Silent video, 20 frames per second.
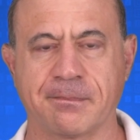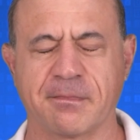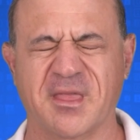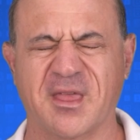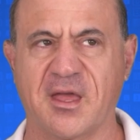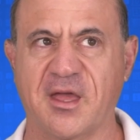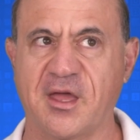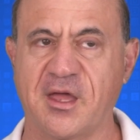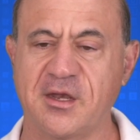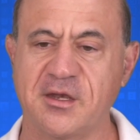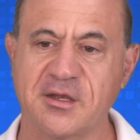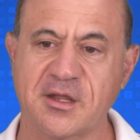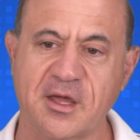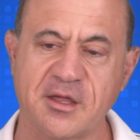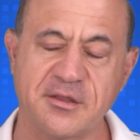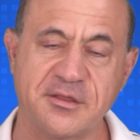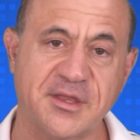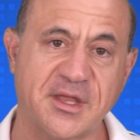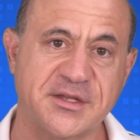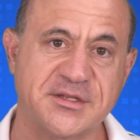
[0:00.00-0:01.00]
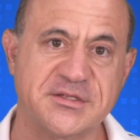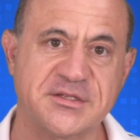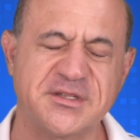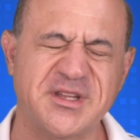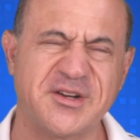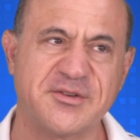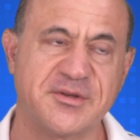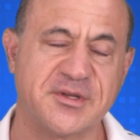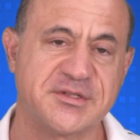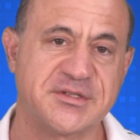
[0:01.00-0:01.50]
And uh, that's, you
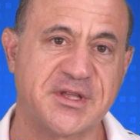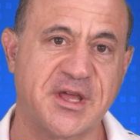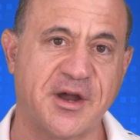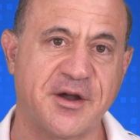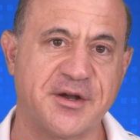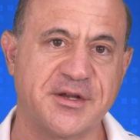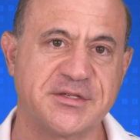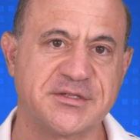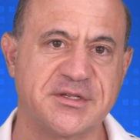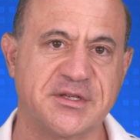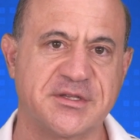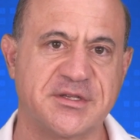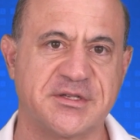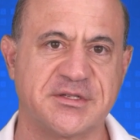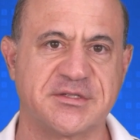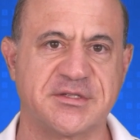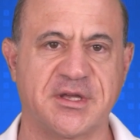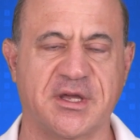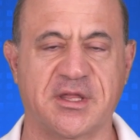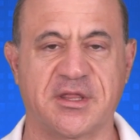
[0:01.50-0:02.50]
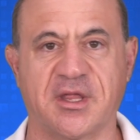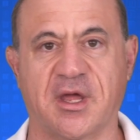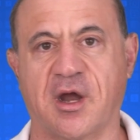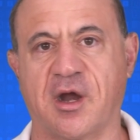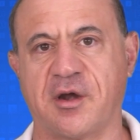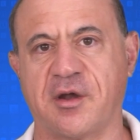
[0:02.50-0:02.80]
know, a scary statistic there.